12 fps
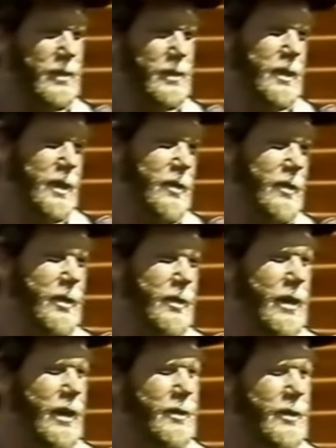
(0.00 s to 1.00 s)
and you carry it
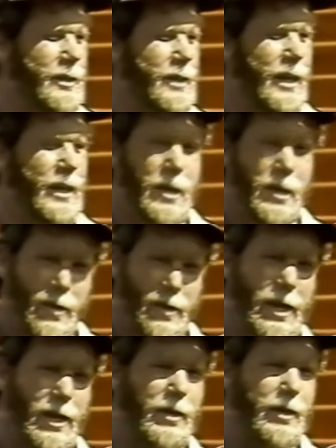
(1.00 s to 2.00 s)
around all day, or you
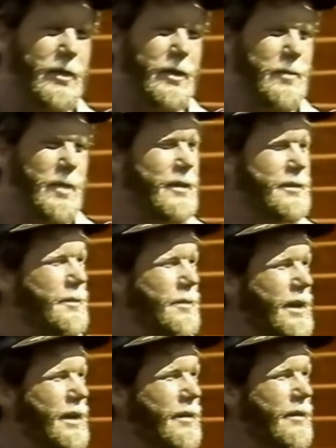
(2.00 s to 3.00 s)
carry 30 pounds of weight